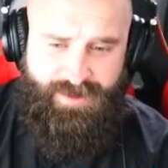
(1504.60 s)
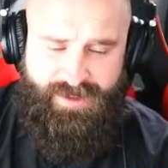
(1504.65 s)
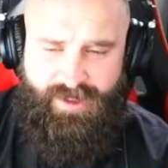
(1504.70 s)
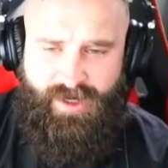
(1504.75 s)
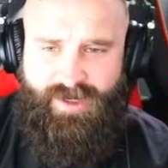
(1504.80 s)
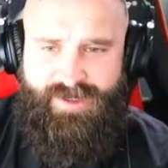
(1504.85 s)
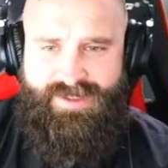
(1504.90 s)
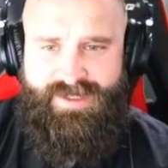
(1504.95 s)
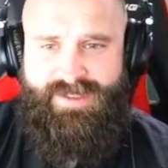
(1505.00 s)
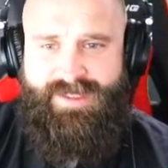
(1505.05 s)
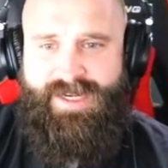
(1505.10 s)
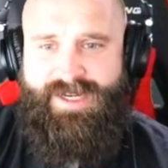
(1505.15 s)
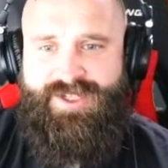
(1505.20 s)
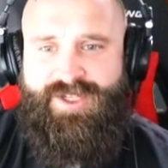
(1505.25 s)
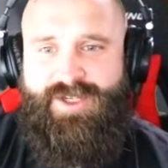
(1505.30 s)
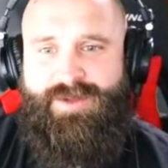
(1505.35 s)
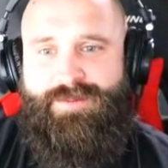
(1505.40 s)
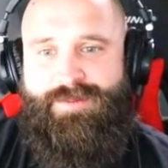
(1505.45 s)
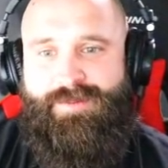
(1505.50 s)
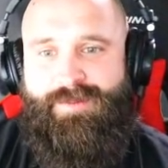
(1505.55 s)
caught his
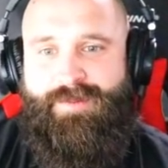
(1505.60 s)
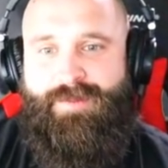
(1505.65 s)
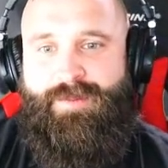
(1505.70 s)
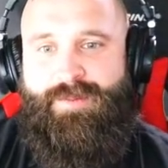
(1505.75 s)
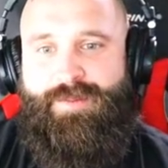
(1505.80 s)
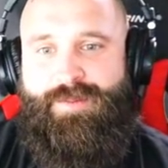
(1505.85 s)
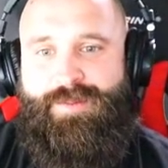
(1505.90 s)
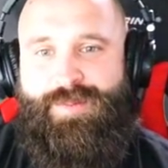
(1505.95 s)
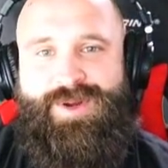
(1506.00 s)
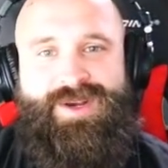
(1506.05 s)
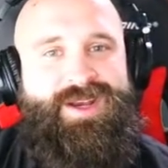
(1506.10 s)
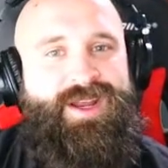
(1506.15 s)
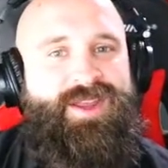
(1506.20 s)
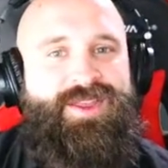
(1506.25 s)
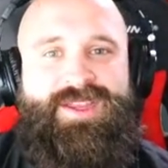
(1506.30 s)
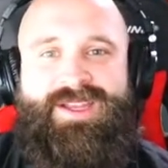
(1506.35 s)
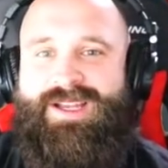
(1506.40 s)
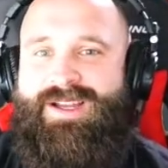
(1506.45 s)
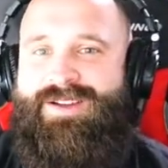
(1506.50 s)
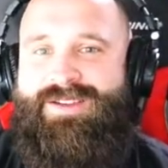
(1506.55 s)
attention, but
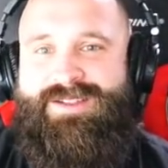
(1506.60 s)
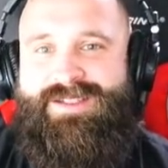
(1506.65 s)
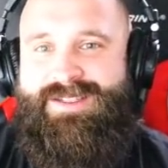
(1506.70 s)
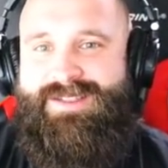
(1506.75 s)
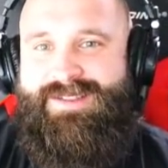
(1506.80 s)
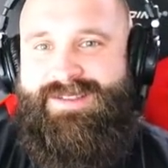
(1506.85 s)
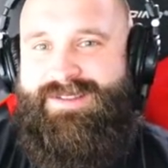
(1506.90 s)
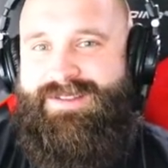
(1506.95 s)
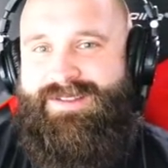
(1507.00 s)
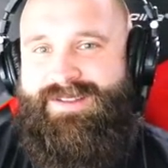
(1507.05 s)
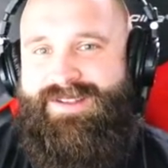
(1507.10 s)
nothing else